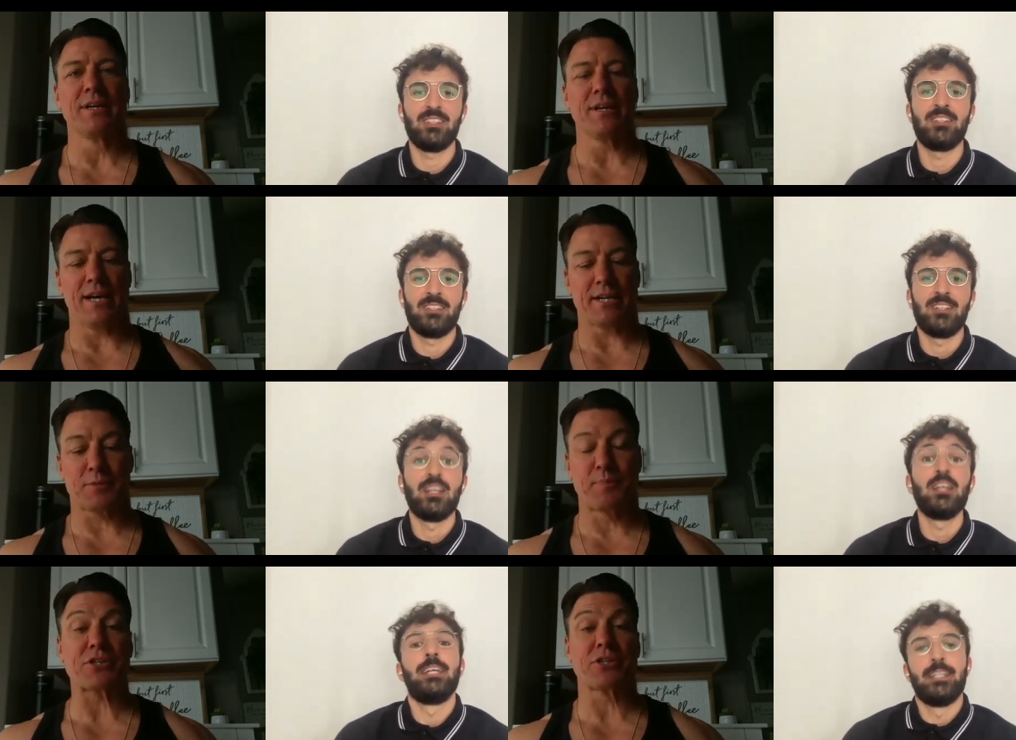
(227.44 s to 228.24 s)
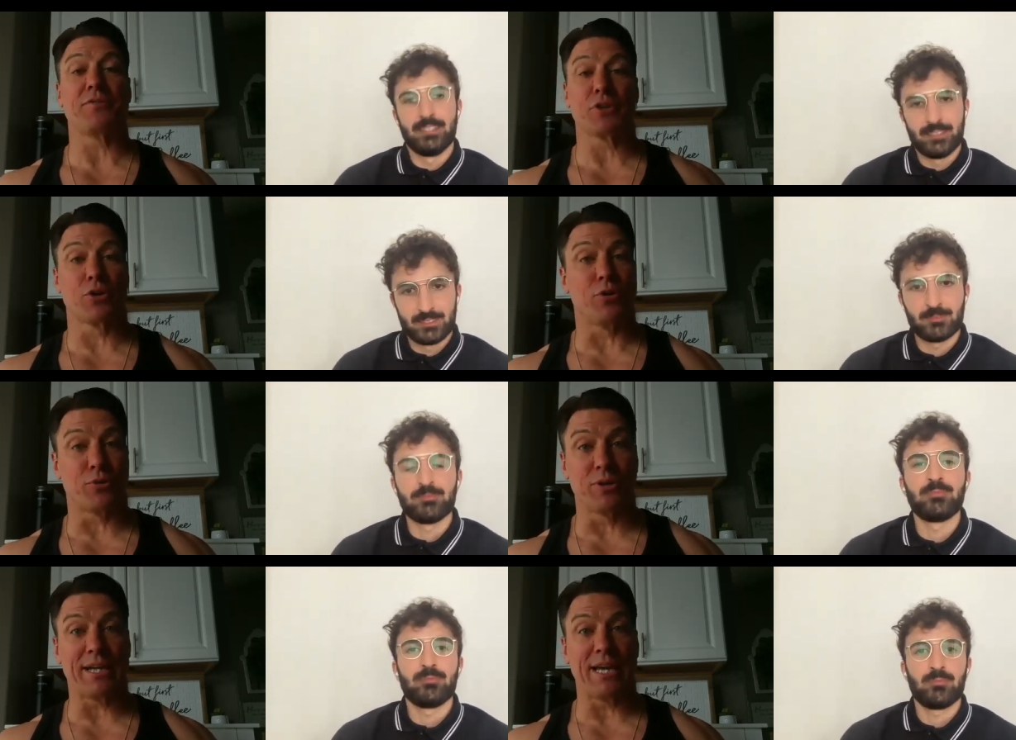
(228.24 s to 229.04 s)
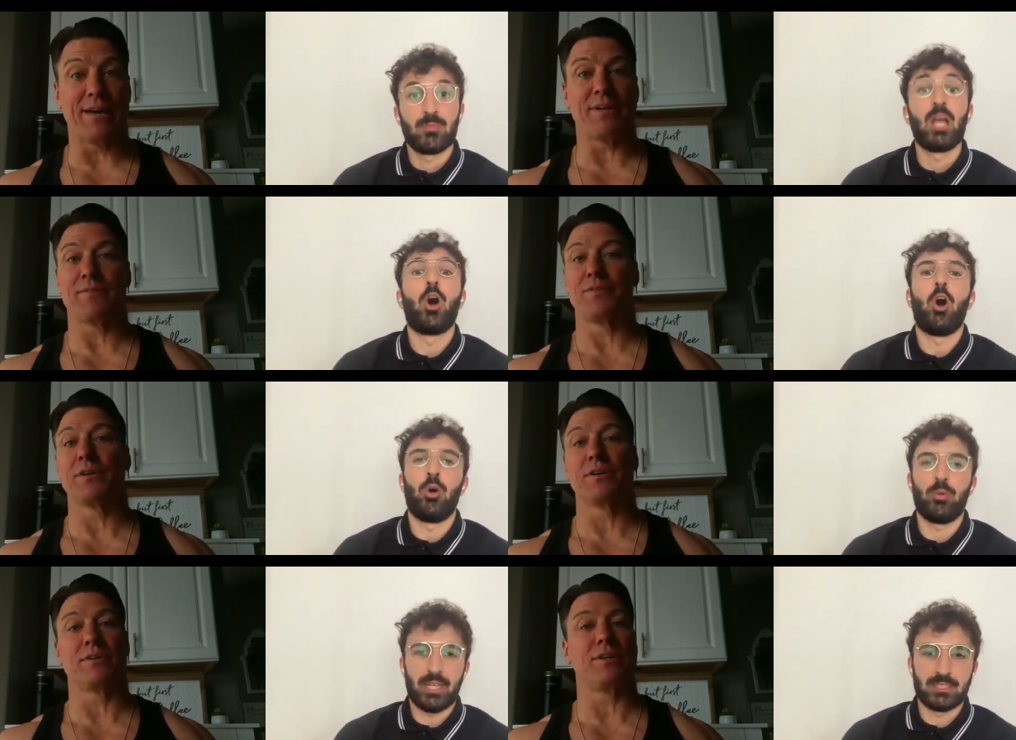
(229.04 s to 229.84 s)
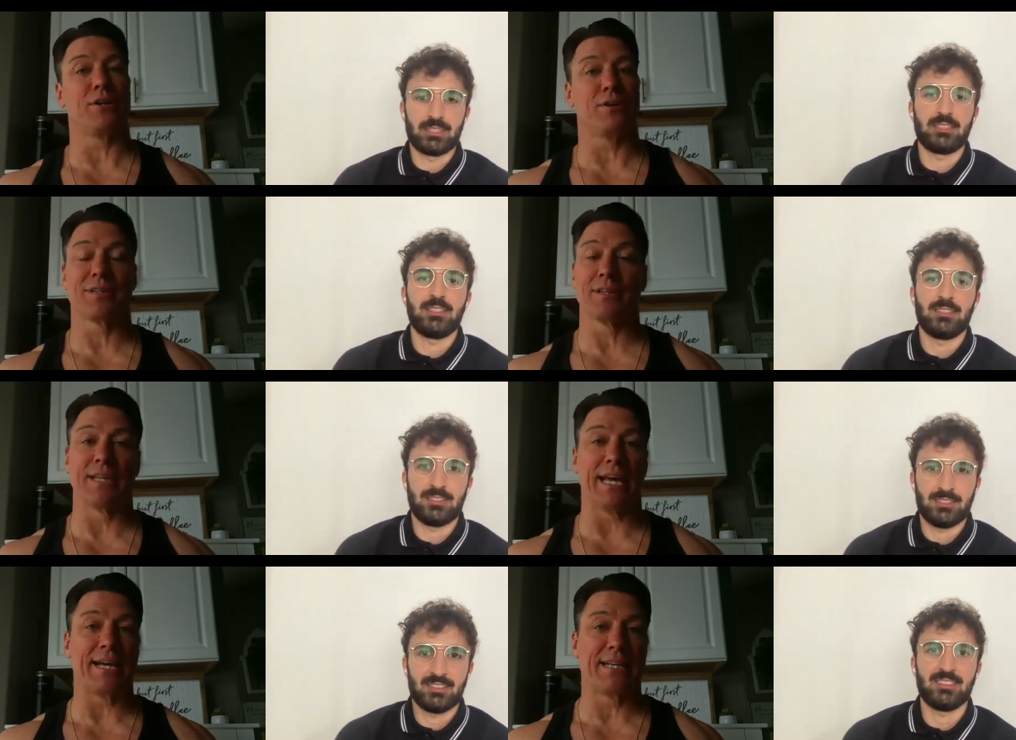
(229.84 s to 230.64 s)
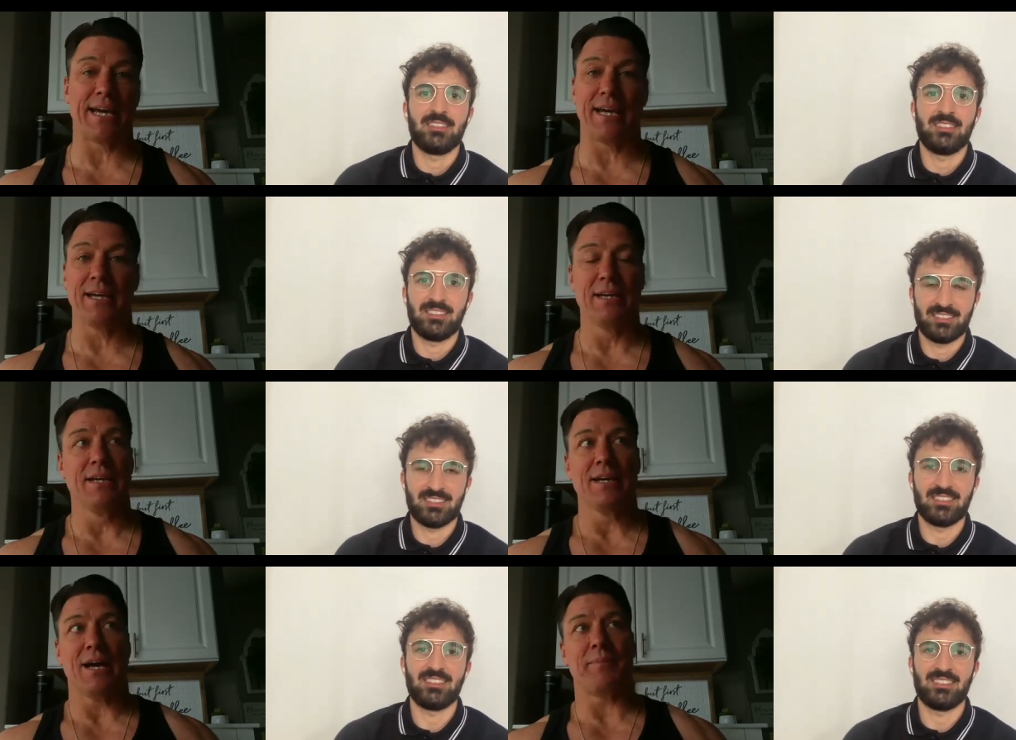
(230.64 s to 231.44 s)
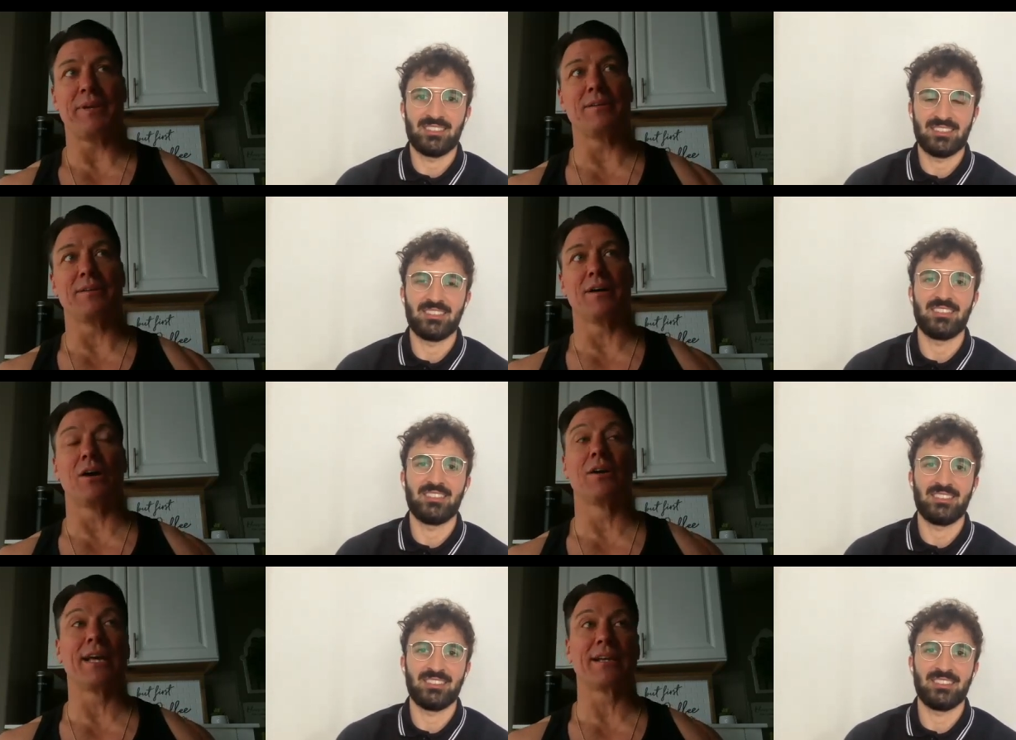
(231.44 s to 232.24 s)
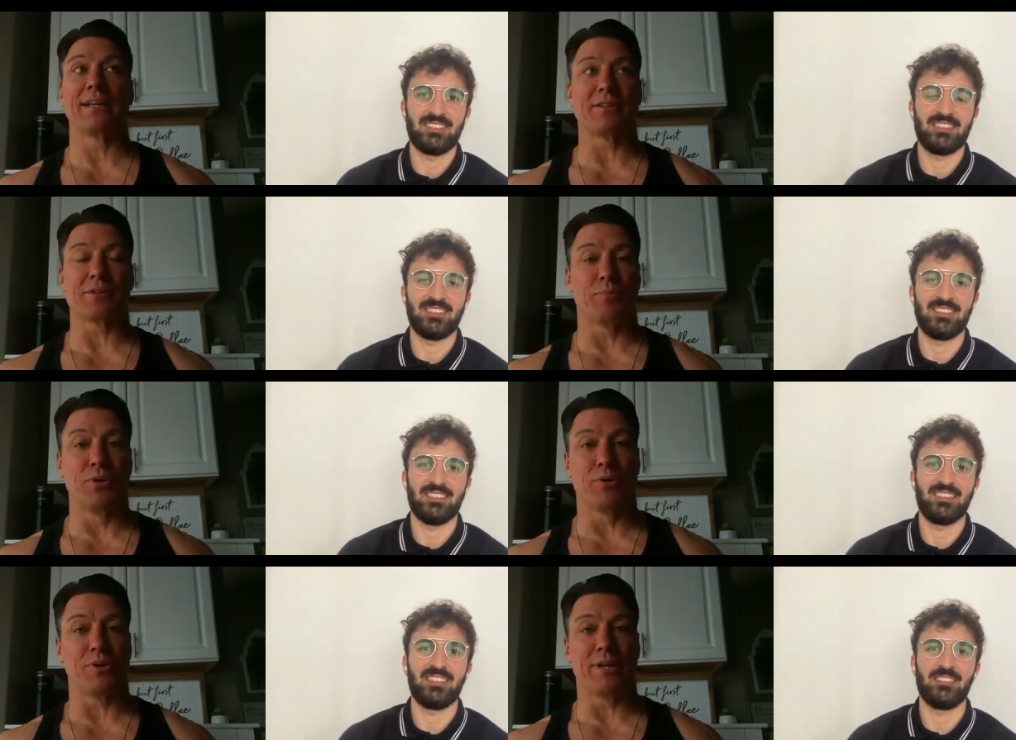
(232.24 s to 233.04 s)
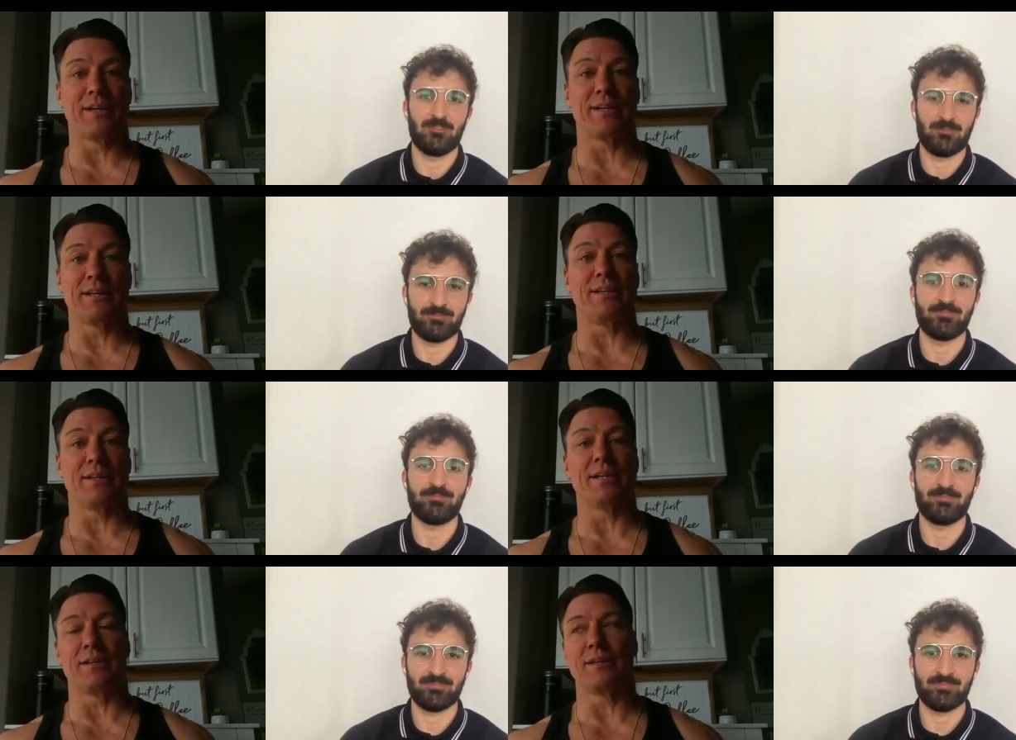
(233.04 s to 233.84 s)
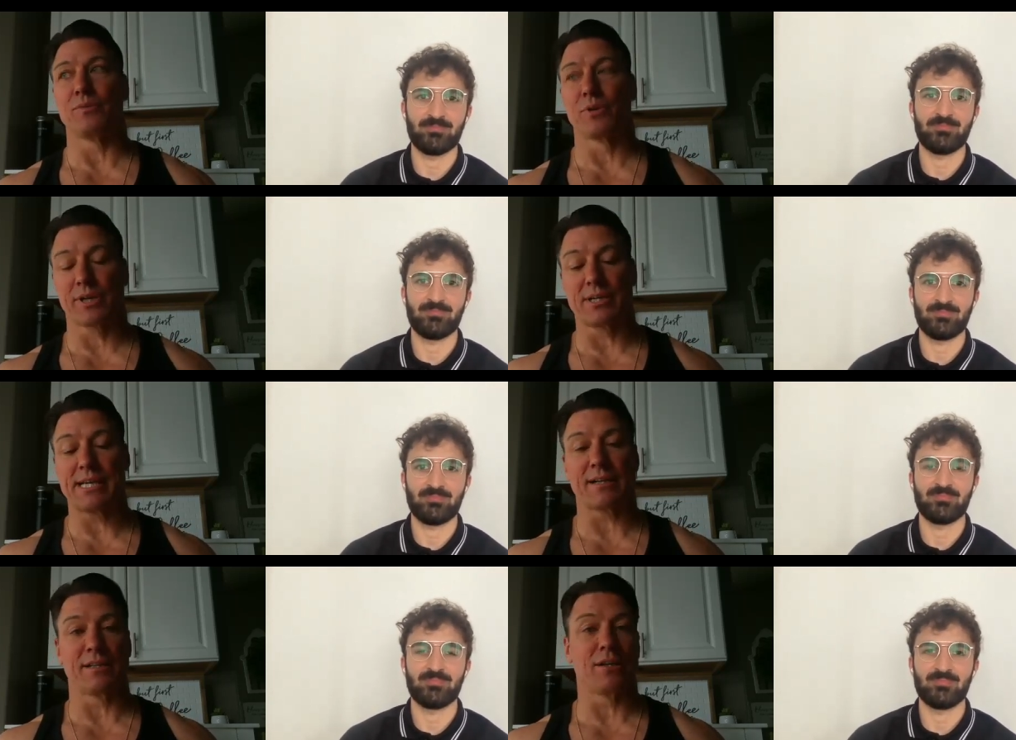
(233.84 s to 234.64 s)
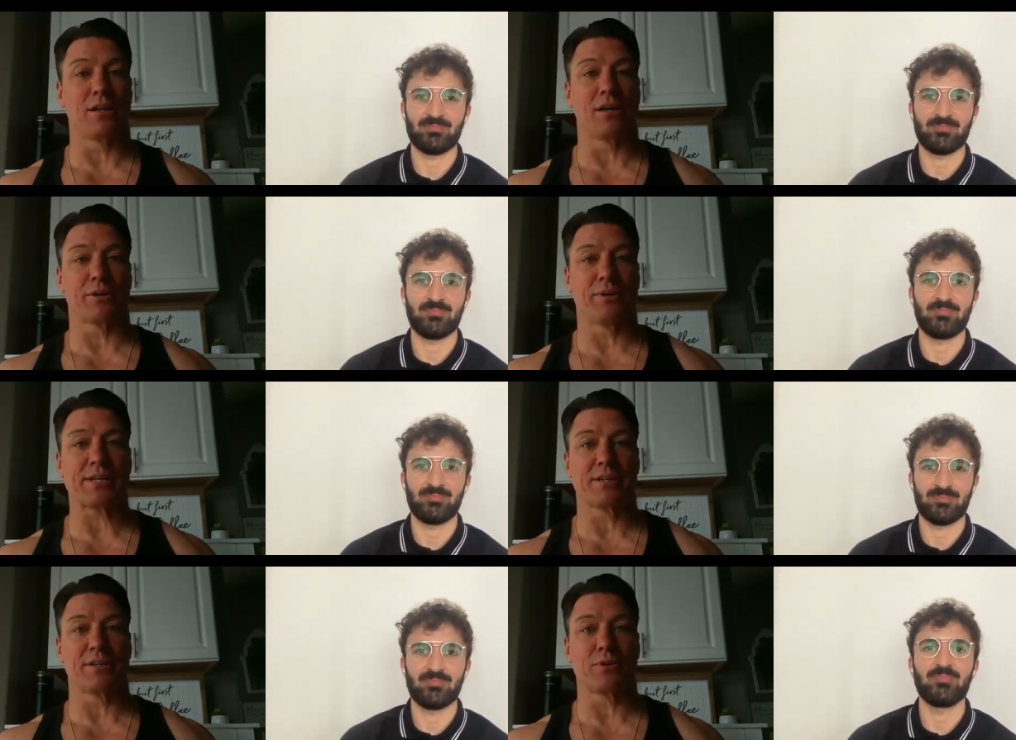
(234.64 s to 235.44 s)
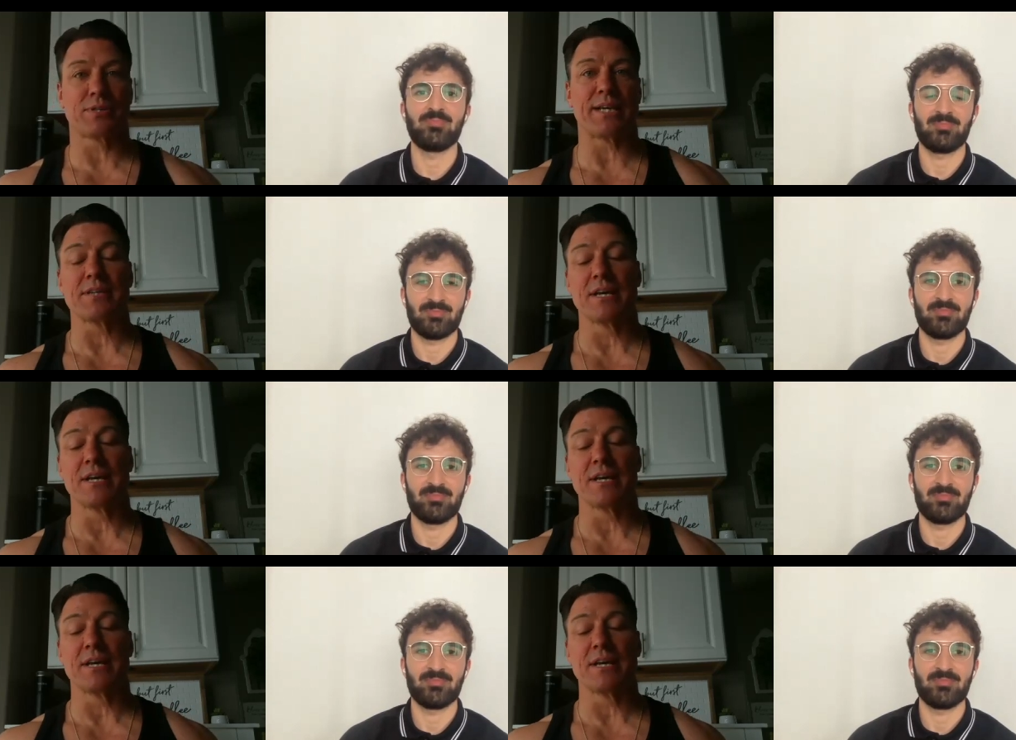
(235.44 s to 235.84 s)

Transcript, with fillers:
Speaker 1: uh, especially if you're going really heavy. If you're oh, yes. You know, leg day, I mean, our leg days are brutal, and you, it, you were going to take a little longer rest on those days.